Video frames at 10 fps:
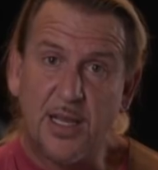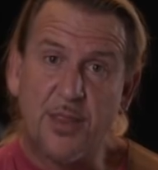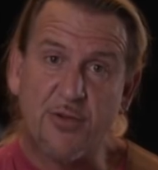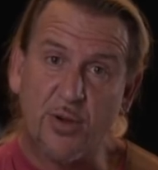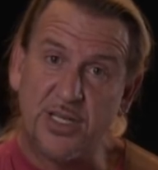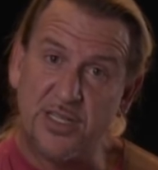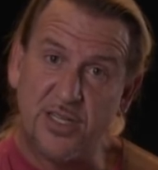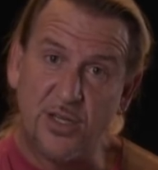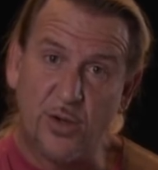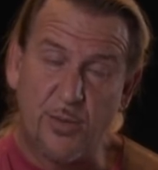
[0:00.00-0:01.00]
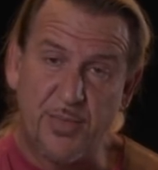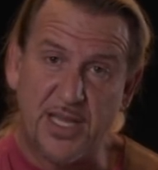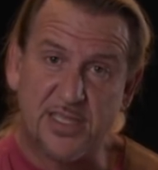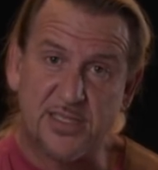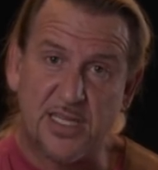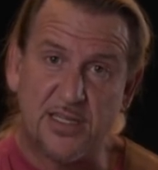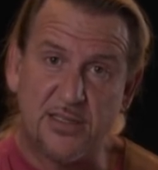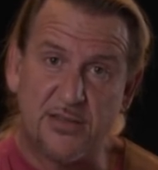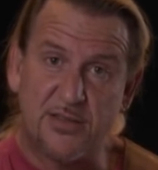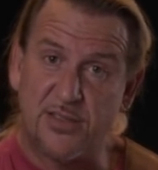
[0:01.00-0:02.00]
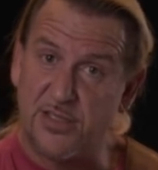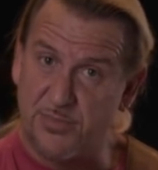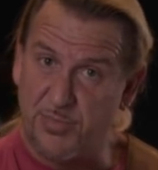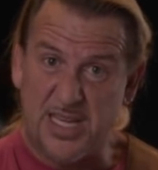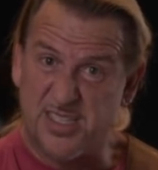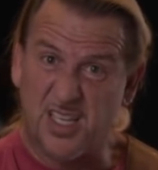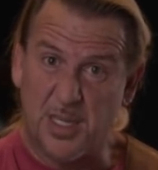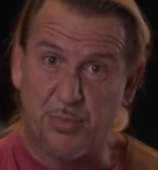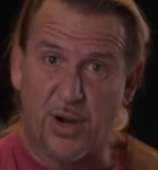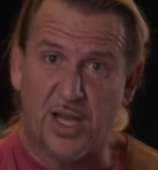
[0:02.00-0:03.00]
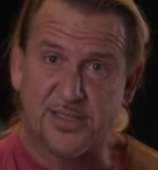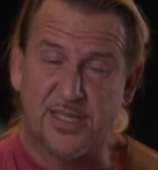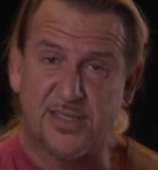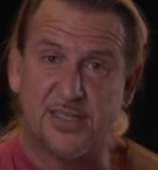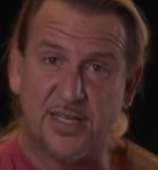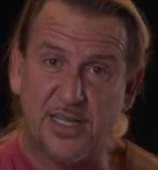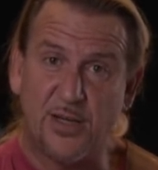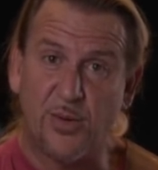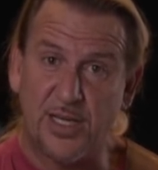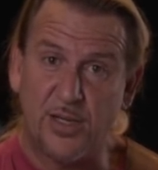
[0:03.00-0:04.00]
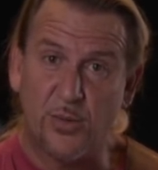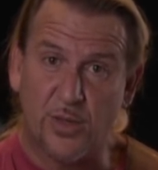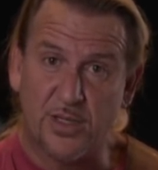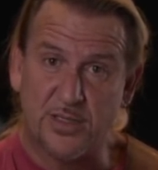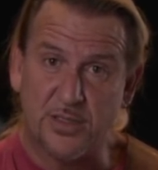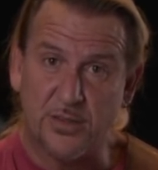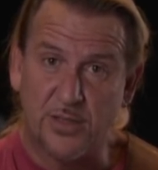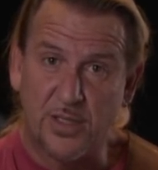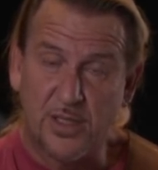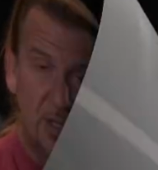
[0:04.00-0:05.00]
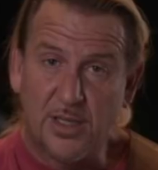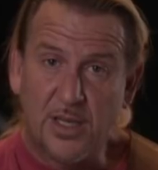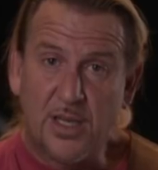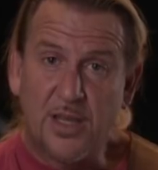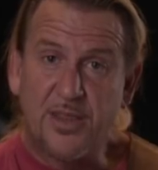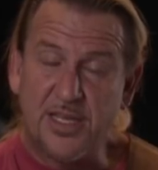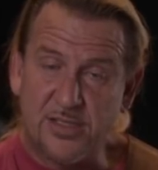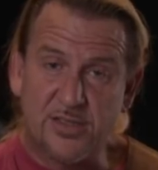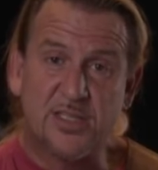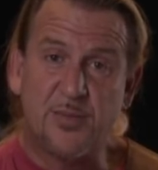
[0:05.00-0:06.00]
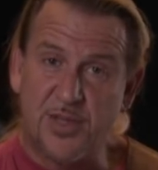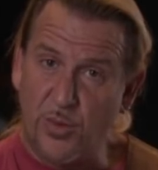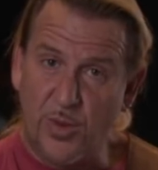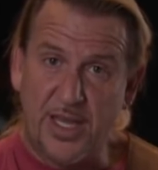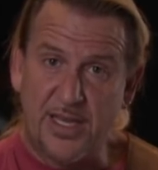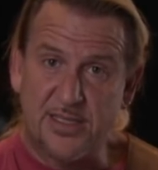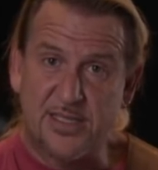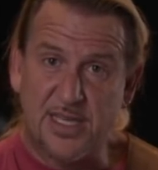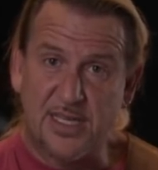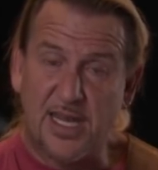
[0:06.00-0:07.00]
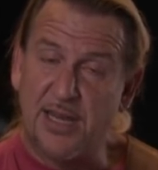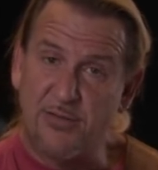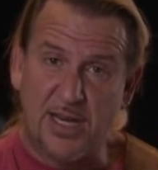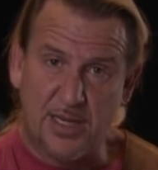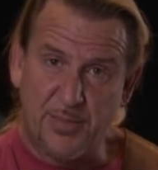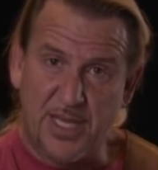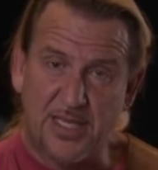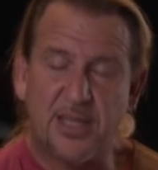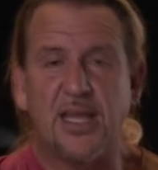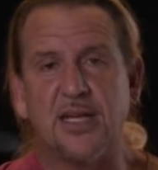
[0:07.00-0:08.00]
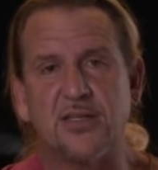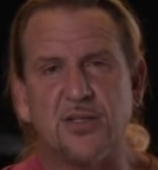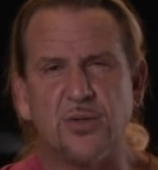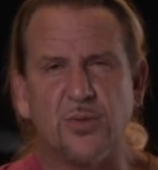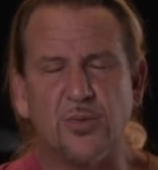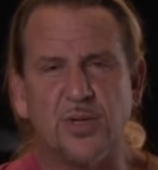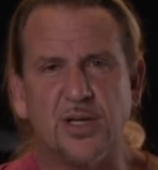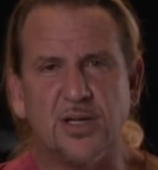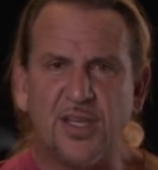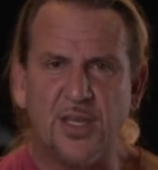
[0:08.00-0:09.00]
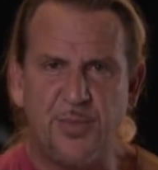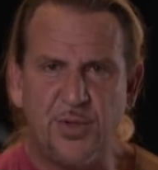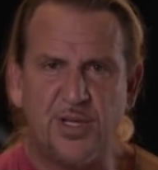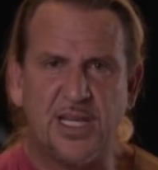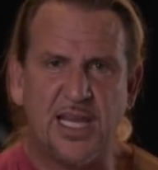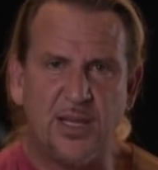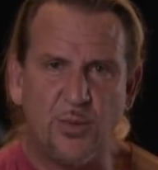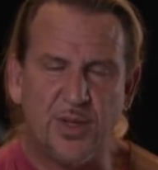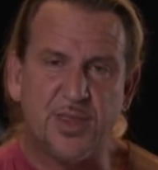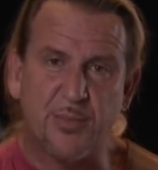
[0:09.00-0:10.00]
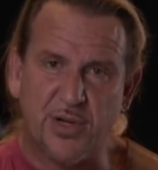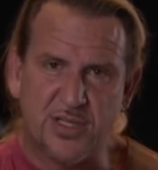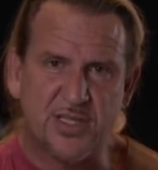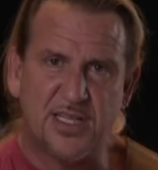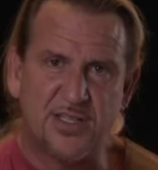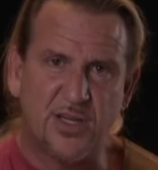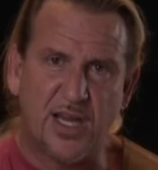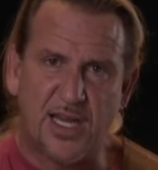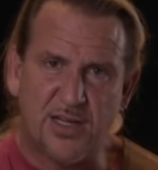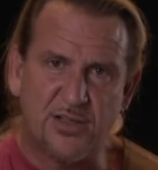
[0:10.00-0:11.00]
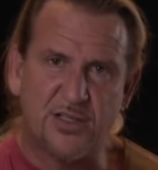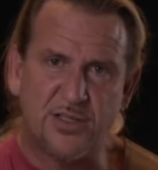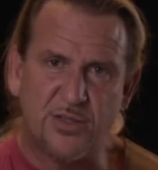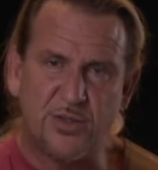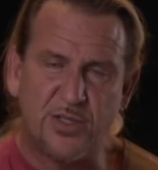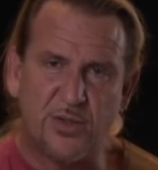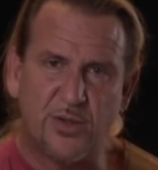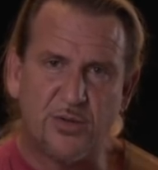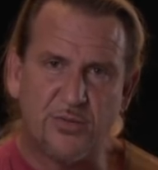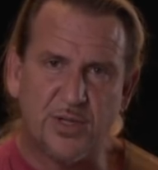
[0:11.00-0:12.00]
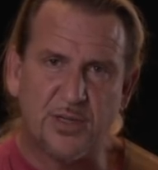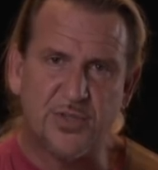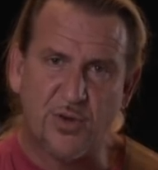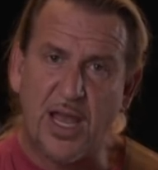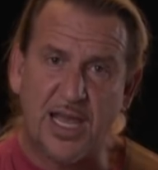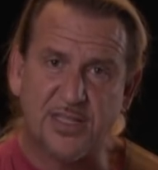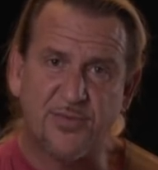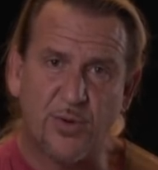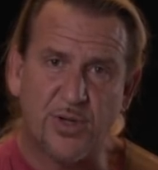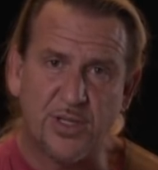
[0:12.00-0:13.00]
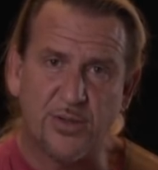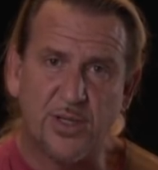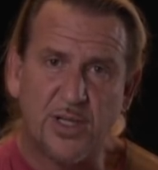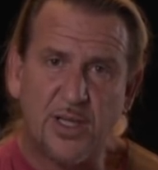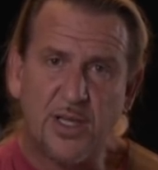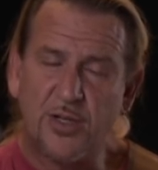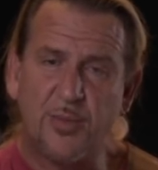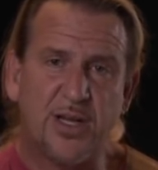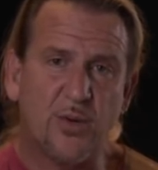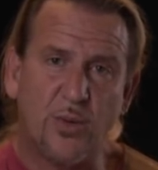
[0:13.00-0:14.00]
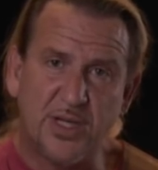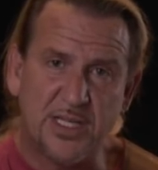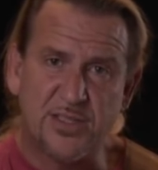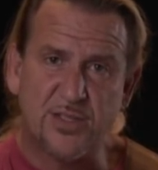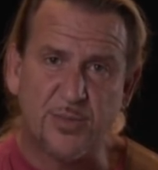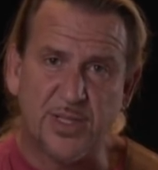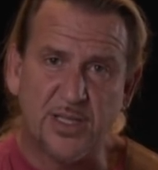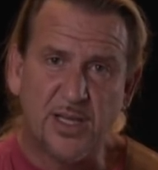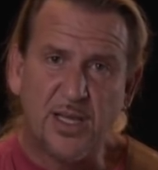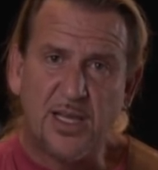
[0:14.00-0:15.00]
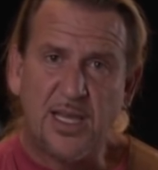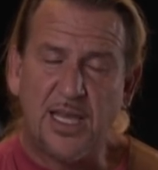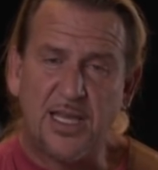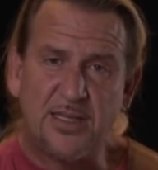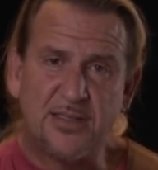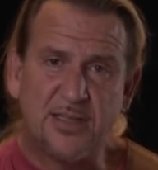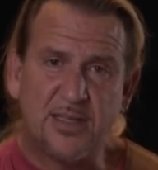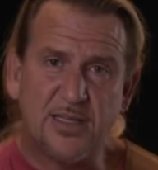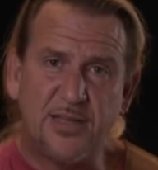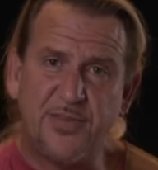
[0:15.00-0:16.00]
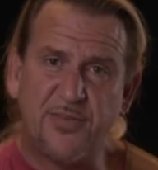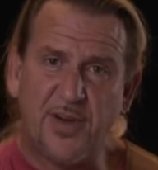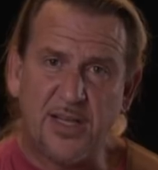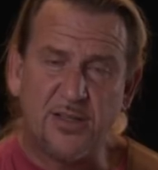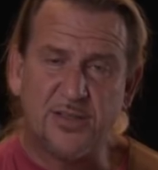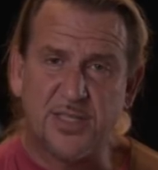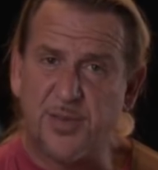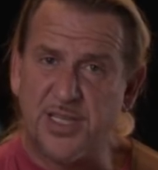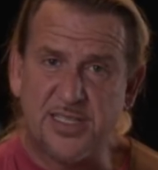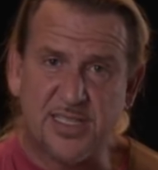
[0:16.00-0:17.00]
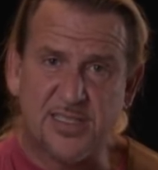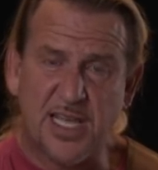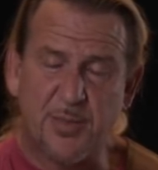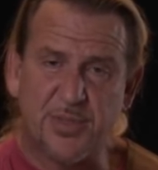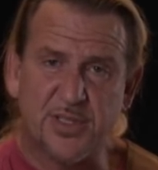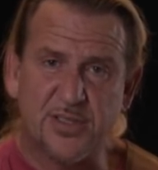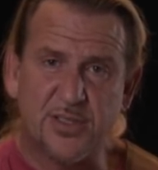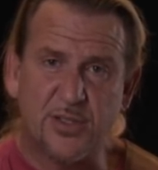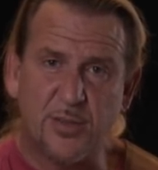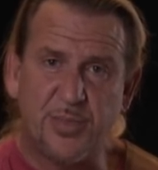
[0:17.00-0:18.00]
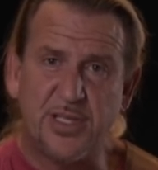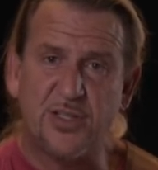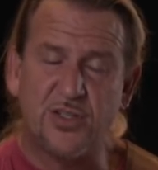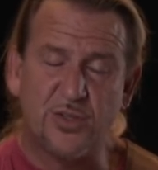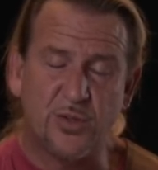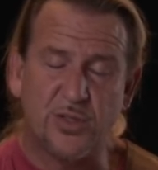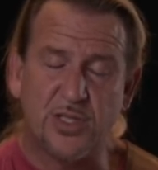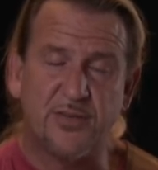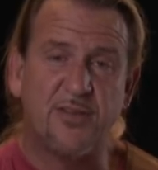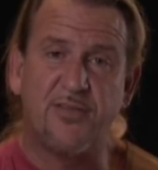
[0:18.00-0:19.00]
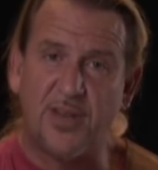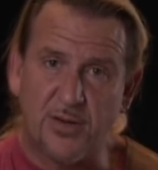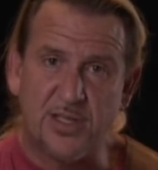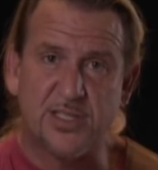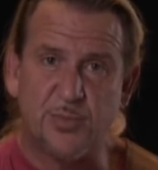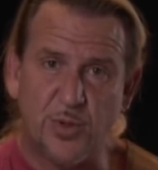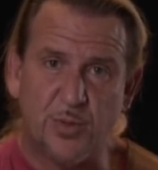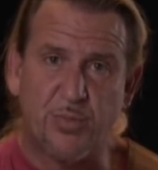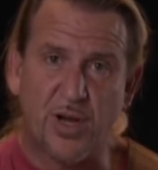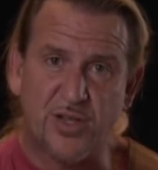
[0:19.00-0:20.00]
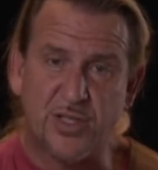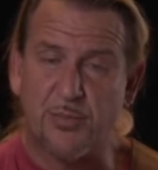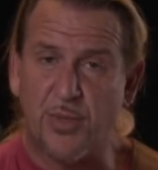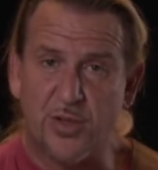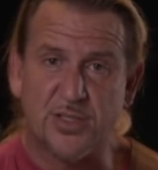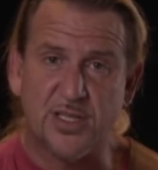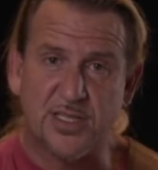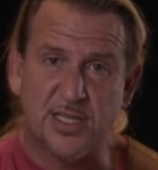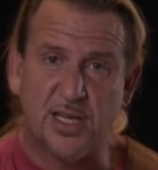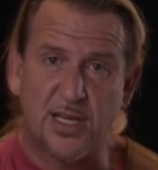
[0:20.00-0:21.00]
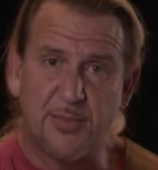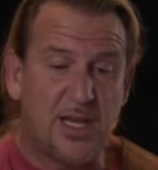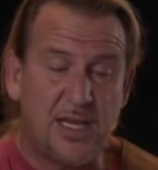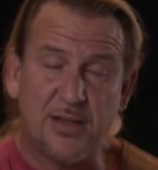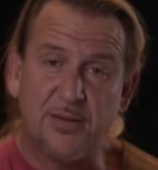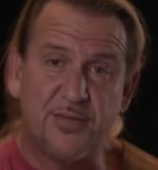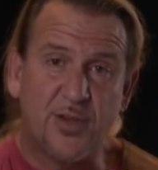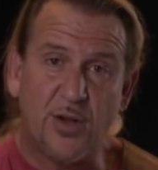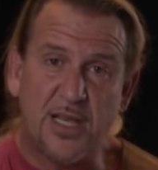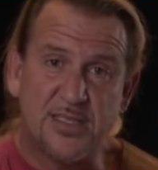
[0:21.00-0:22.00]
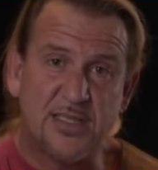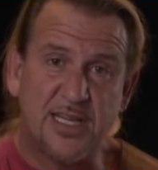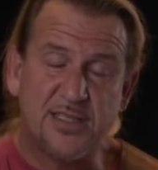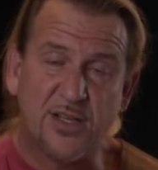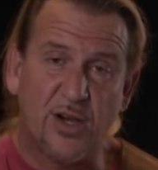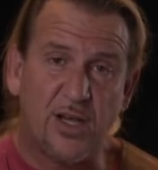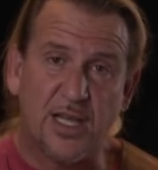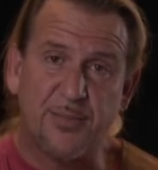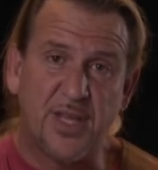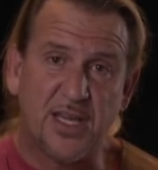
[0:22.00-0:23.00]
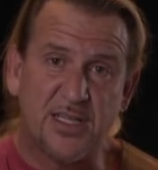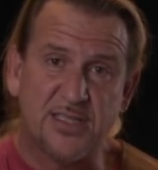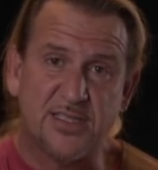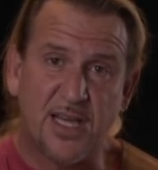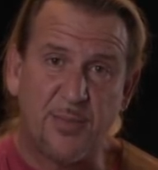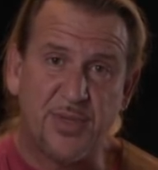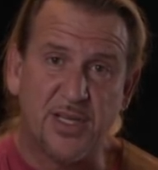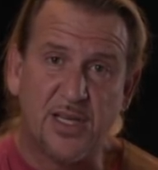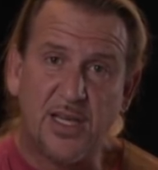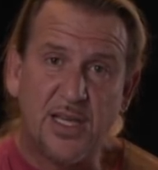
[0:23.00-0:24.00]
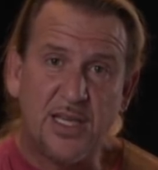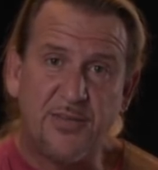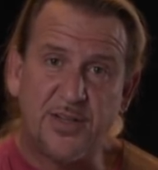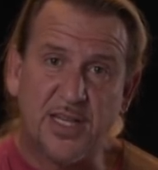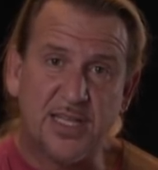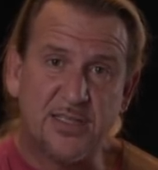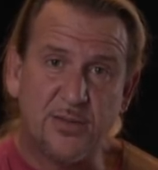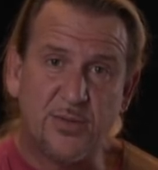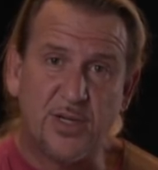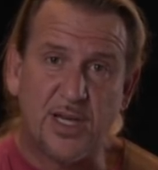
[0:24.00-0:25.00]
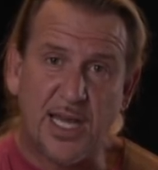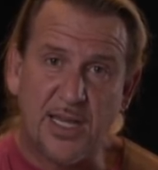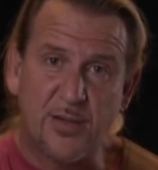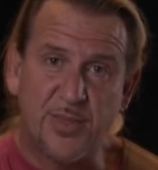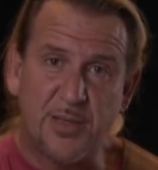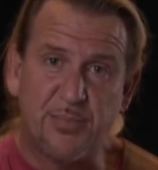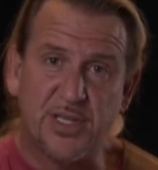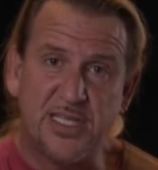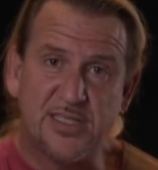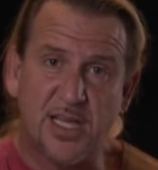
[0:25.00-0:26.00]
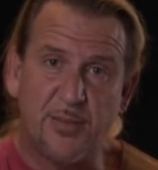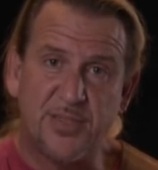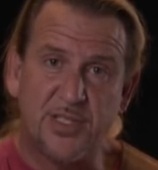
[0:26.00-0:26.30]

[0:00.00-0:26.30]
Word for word: throw it into your mix, and just basically process it any way you want to. These are some of the ways that I recommend that you uh, communicate with the person that you hire to do your uh, tracks for you, no matter what instrument. And uh, if you follow some of these examples, you'll be insured of a very smooth project most of the time. Hey, don't hesitate to call. I'm not going to stop you. If you'd like to uh, hire me, please come